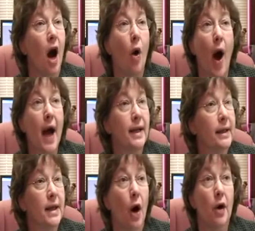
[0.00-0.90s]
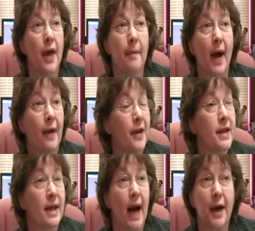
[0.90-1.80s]
oh, I didn't know about
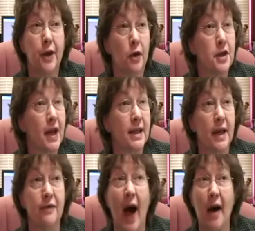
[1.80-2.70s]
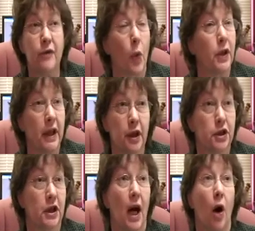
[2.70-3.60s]
this, and I turned 65 4
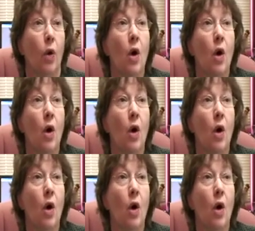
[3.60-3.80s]
years ago.